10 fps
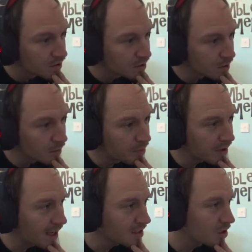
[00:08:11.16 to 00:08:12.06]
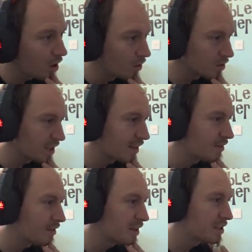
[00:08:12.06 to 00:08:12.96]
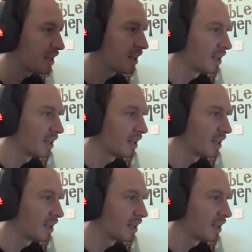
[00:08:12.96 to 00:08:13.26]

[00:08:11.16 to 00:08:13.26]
to Plas Halt, and then finishing